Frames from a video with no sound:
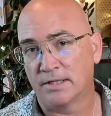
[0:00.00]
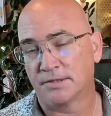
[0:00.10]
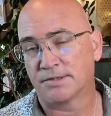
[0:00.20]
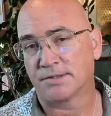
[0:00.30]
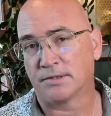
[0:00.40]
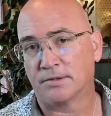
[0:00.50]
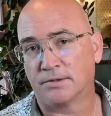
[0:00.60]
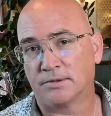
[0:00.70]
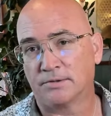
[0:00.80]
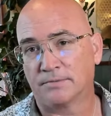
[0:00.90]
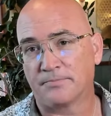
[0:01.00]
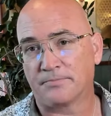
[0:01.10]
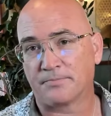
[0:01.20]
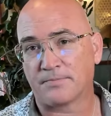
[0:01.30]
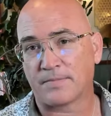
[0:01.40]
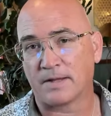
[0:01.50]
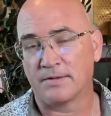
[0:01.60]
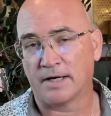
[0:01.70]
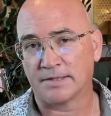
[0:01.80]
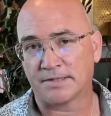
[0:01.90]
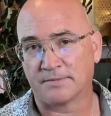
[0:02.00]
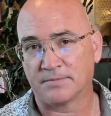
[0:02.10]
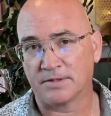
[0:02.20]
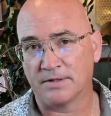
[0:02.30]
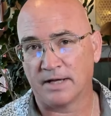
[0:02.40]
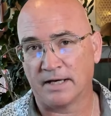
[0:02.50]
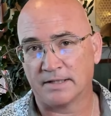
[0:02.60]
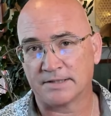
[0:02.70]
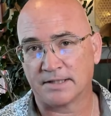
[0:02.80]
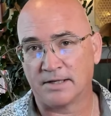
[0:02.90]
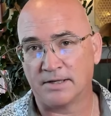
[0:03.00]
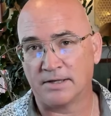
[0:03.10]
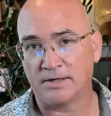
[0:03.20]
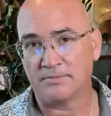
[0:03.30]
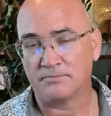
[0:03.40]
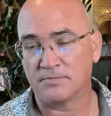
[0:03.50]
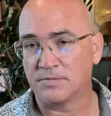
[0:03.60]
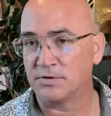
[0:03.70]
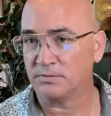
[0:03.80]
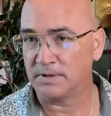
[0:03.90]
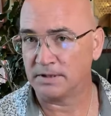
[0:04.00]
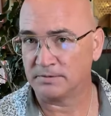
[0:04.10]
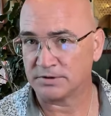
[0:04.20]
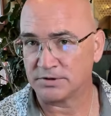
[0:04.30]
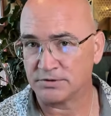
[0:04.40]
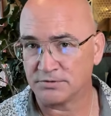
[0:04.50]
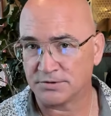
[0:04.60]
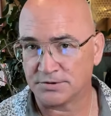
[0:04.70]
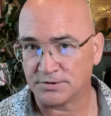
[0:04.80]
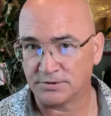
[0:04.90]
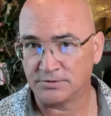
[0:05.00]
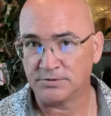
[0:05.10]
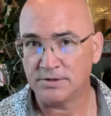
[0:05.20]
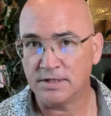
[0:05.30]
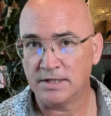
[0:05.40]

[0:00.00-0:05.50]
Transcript: So that's something that um, you'll be able to soon